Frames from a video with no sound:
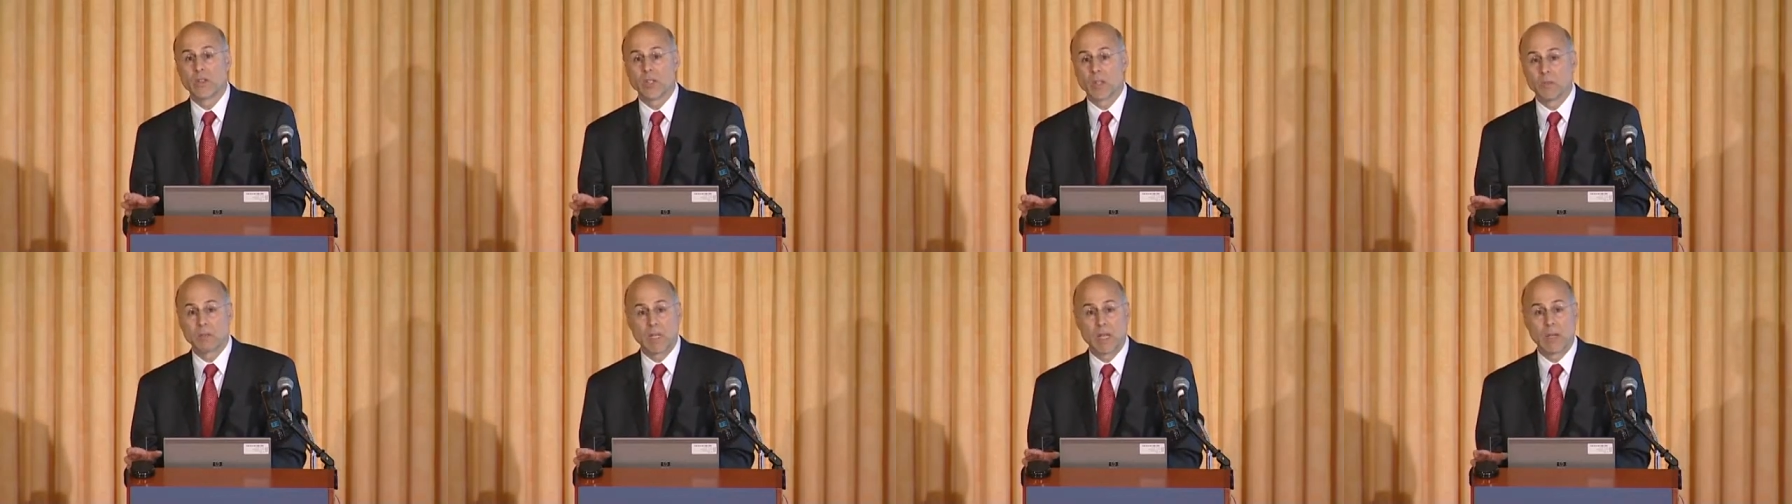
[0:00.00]

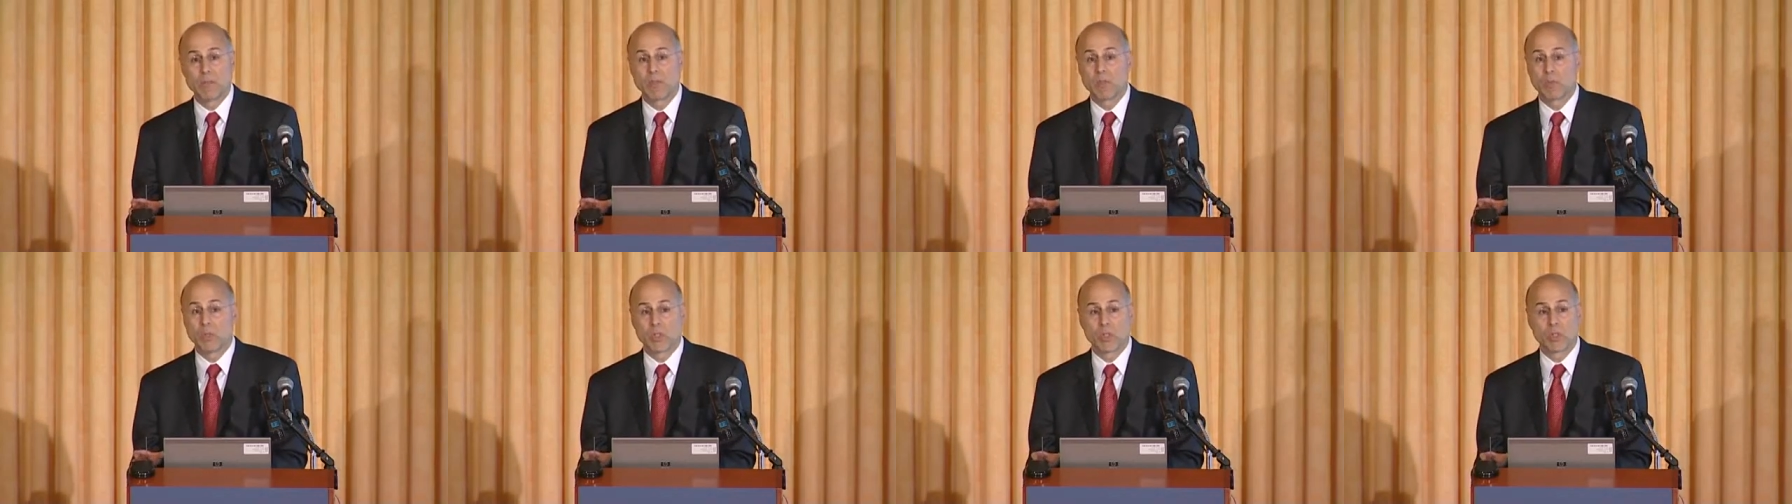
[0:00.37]

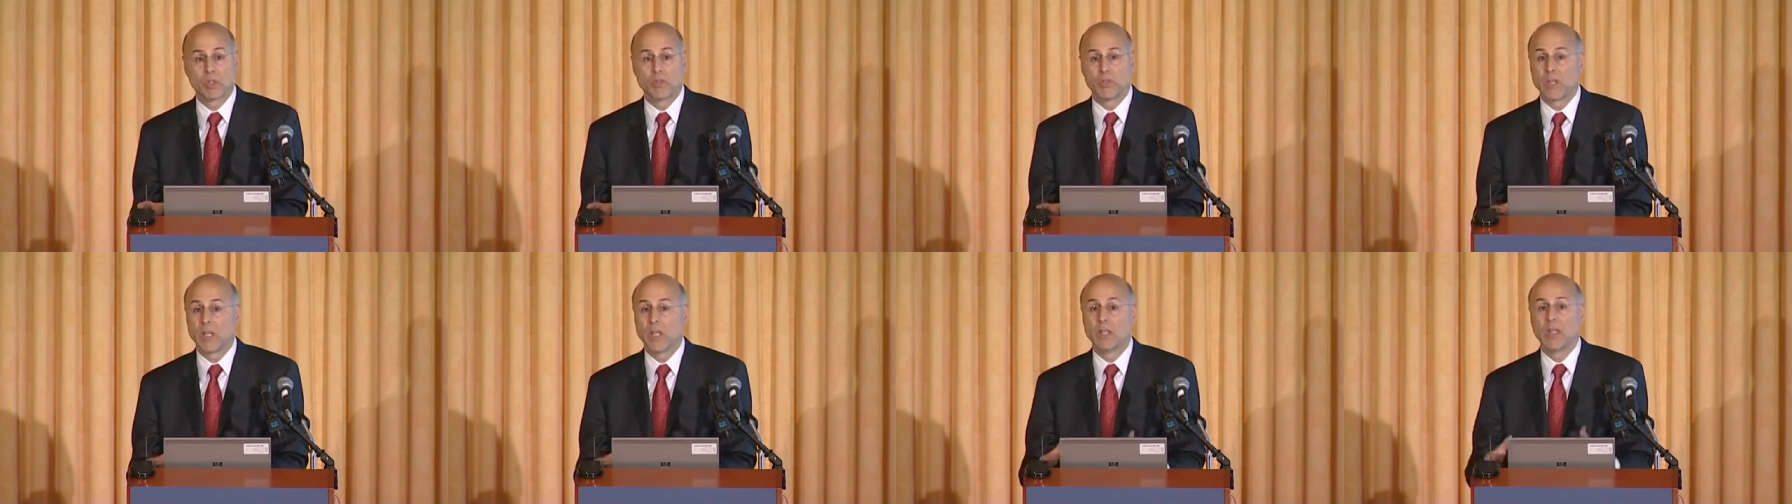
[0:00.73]
Sometimes the
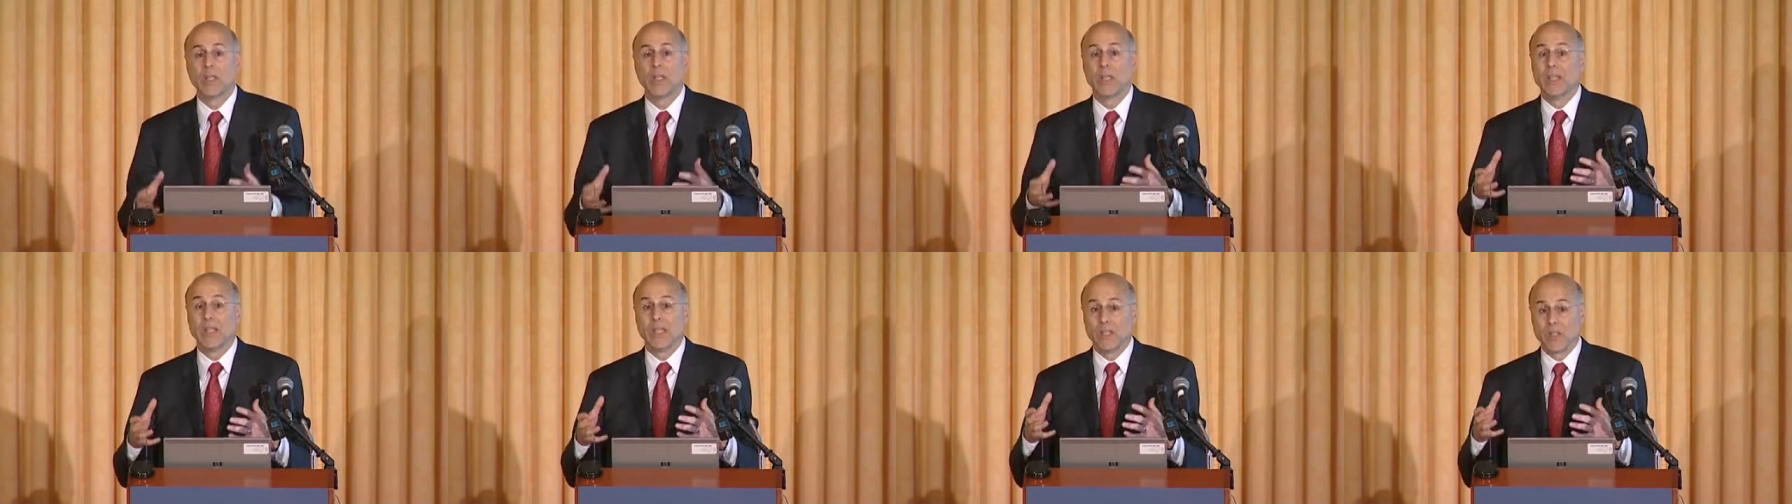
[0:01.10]
original data
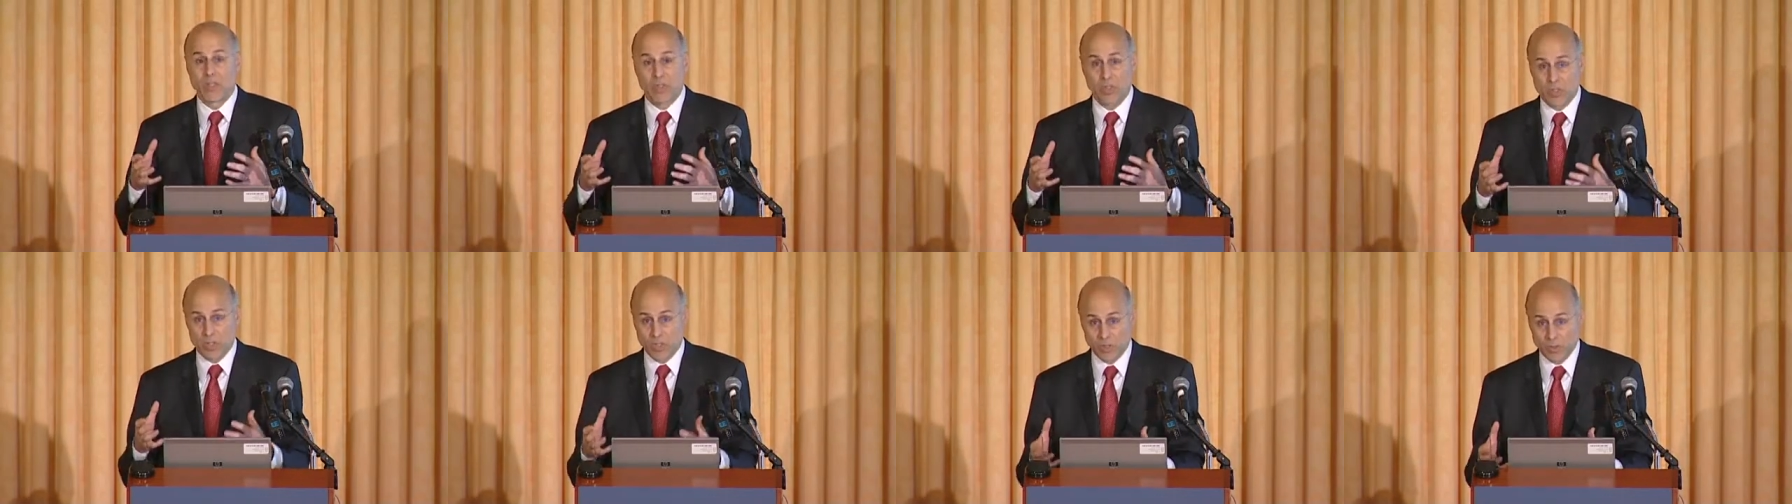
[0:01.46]
is
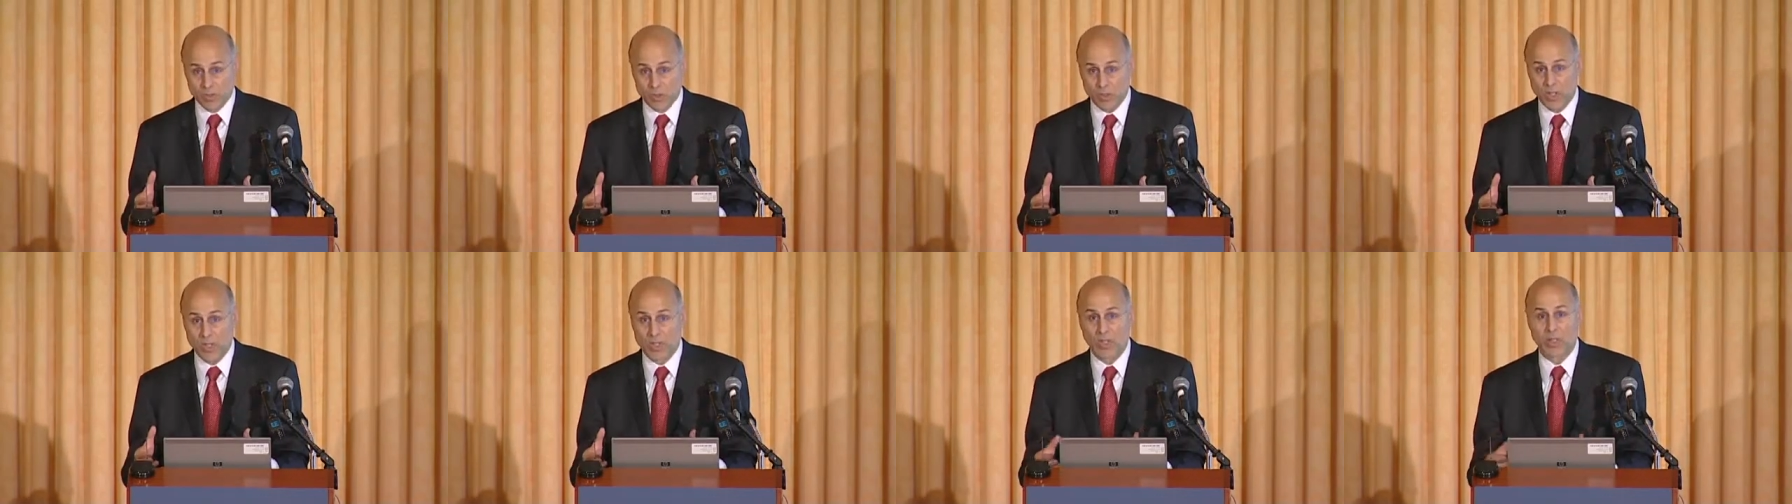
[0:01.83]
still
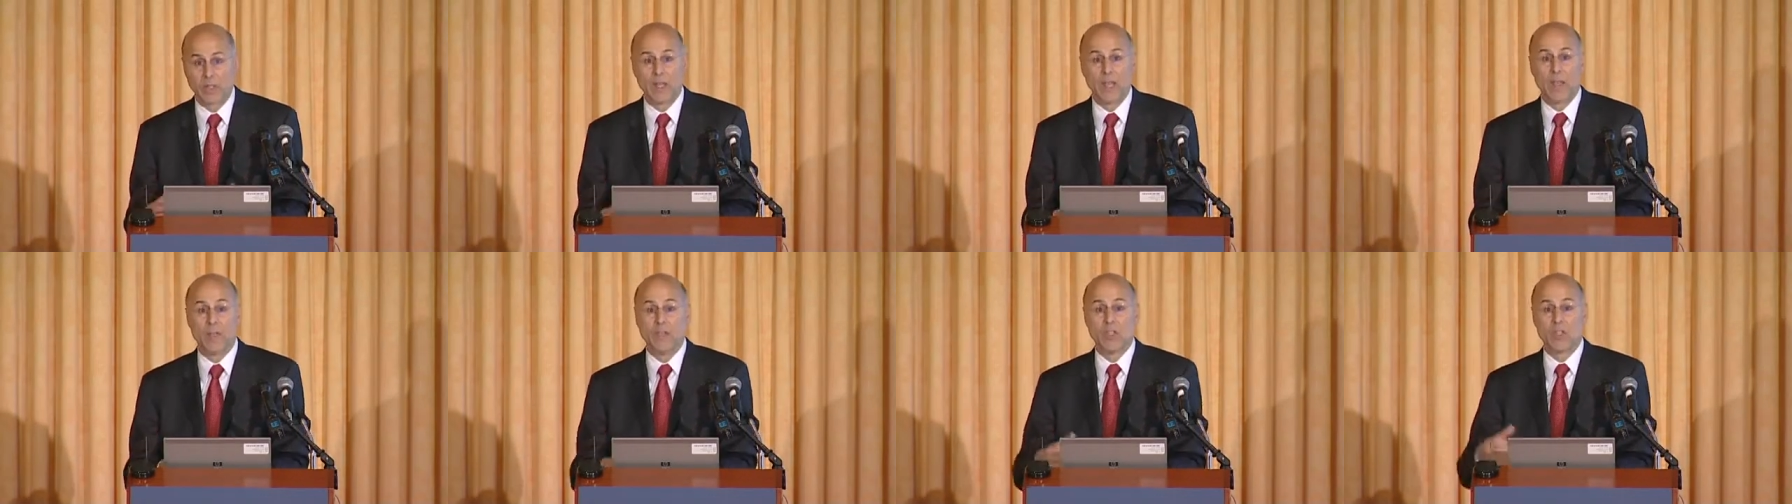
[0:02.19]
junk,
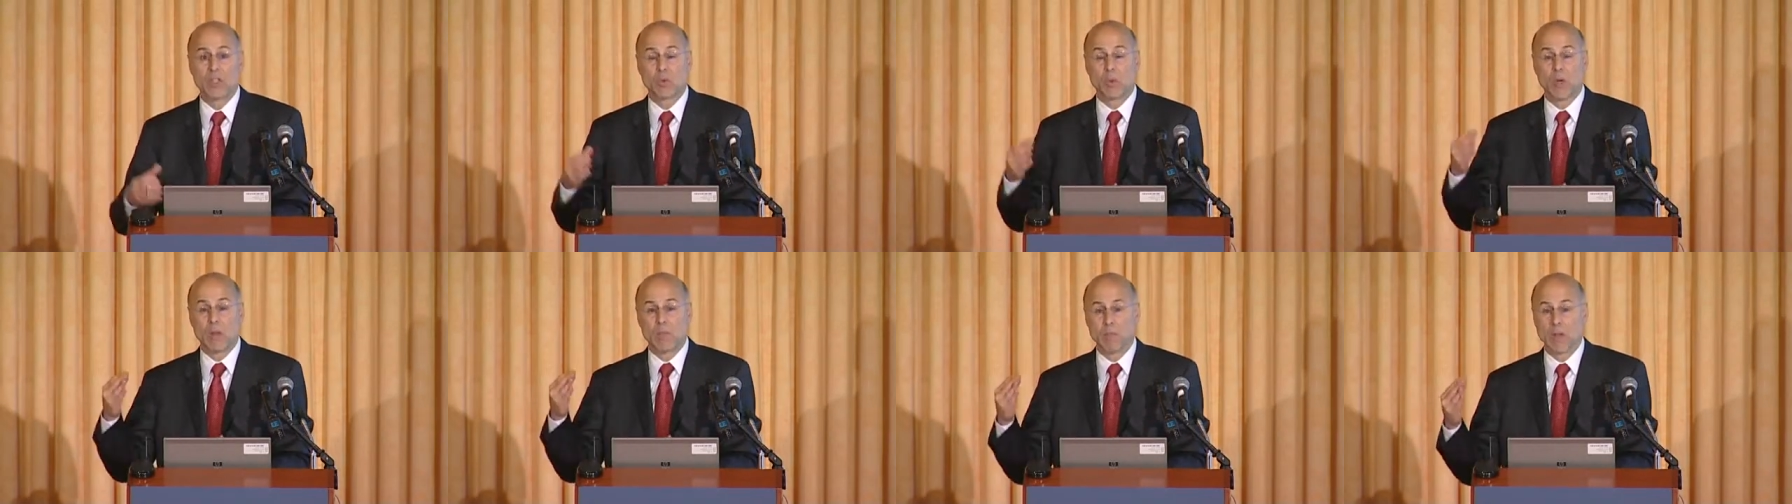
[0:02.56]
and these
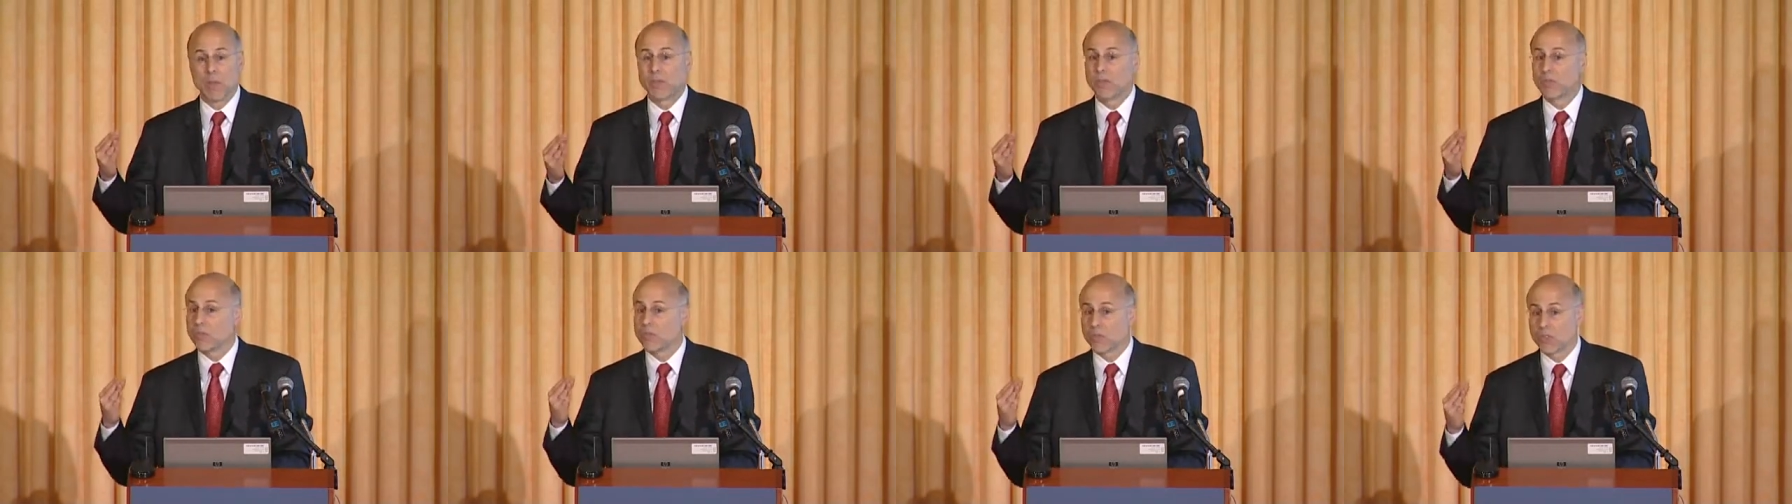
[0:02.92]
great
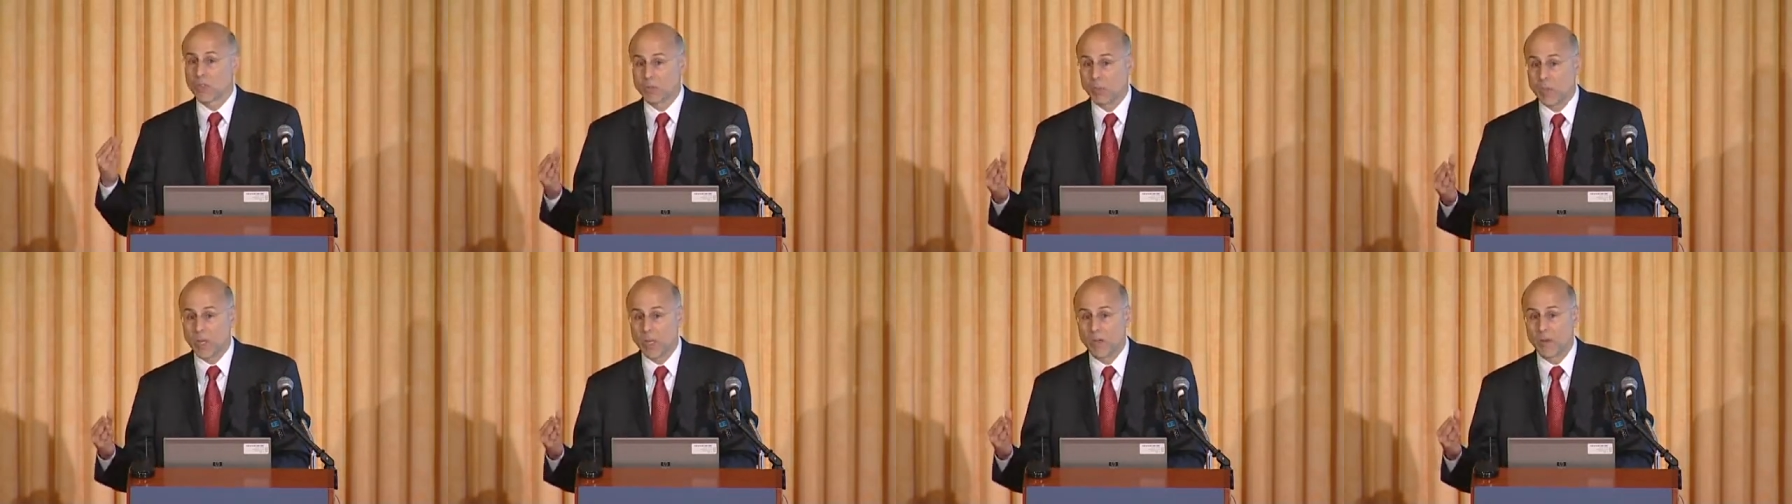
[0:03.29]
methods are
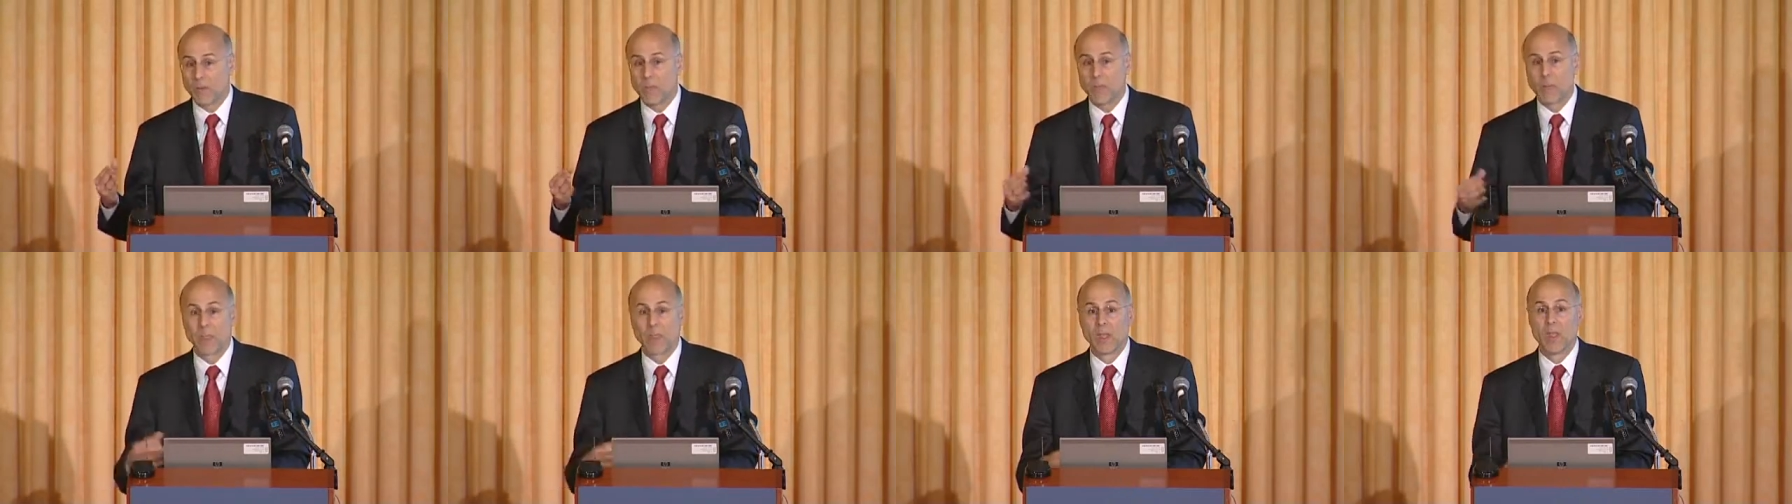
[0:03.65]

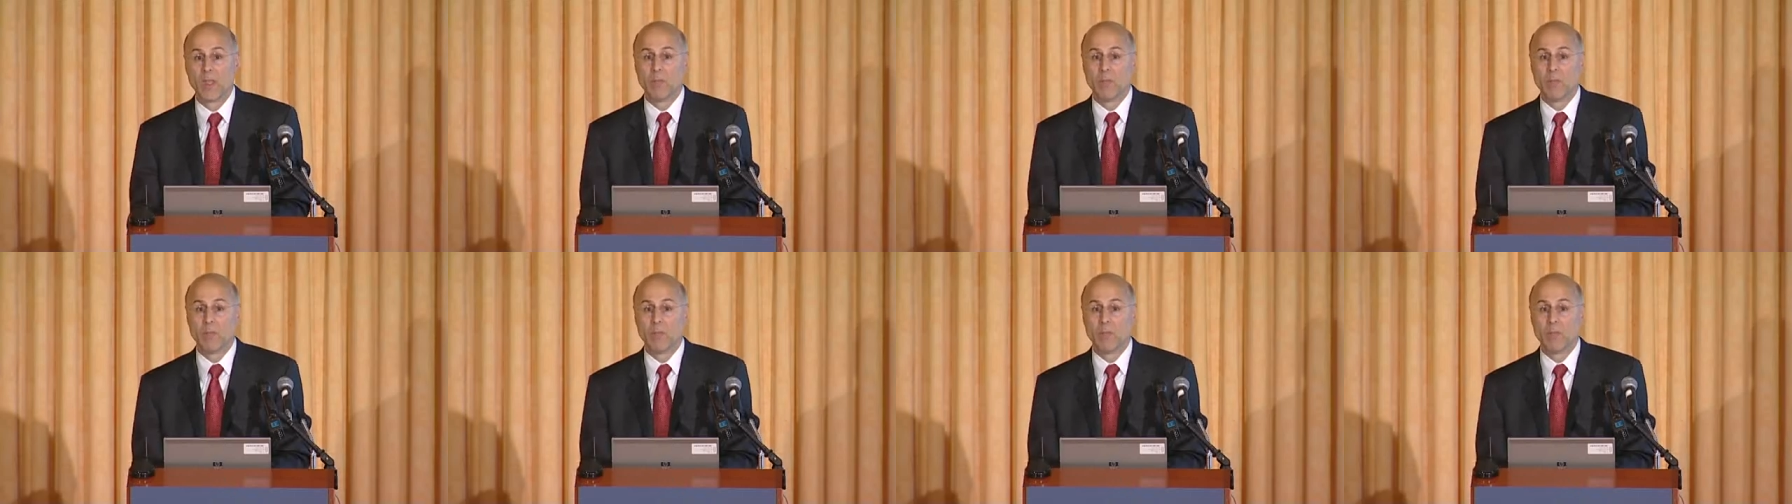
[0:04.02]
swell,